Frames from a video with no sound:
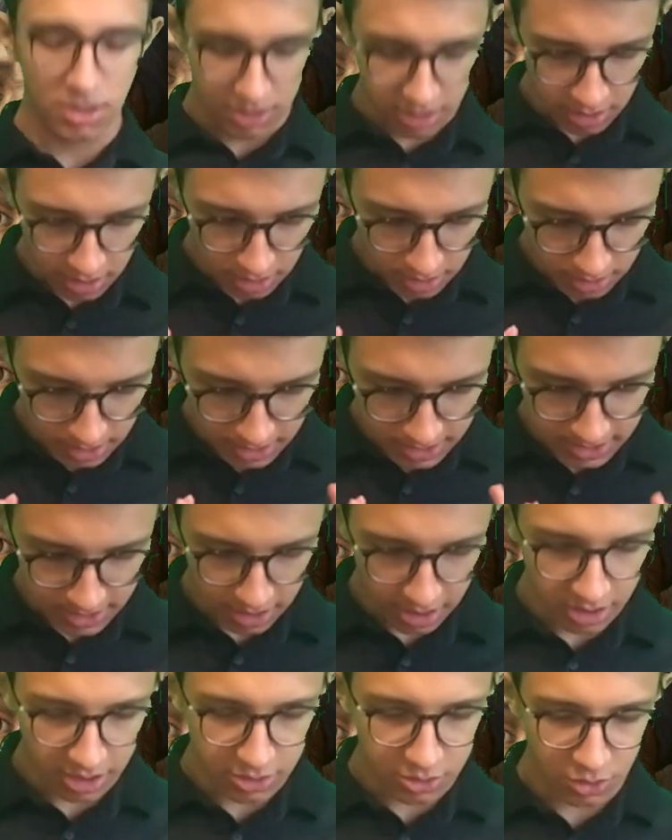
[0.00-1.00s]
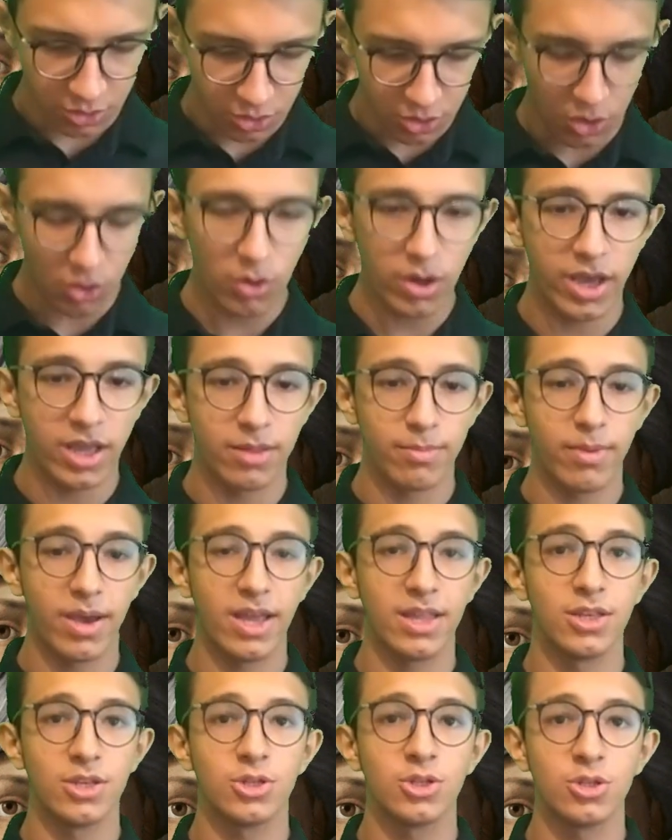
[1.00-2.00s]
decided to go and
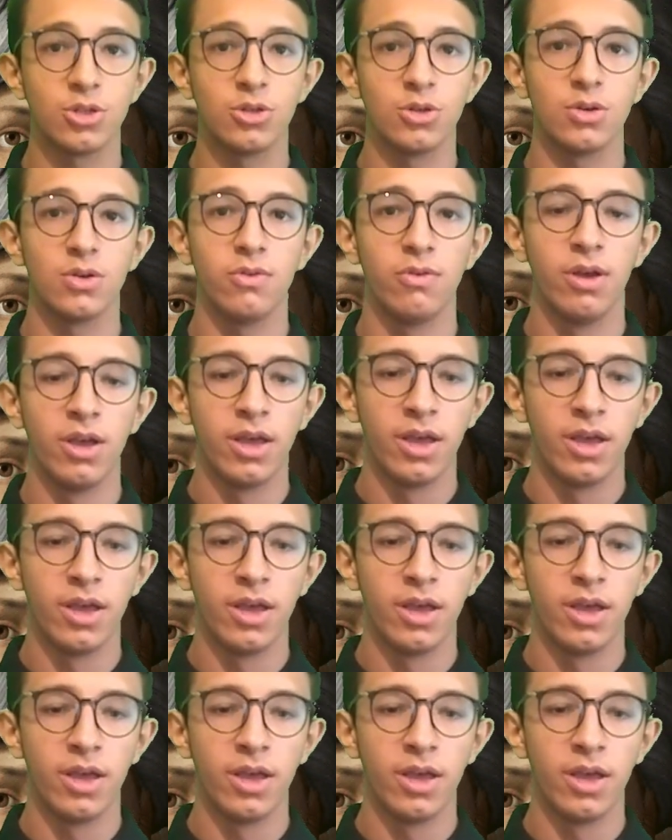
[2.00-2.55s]
manage to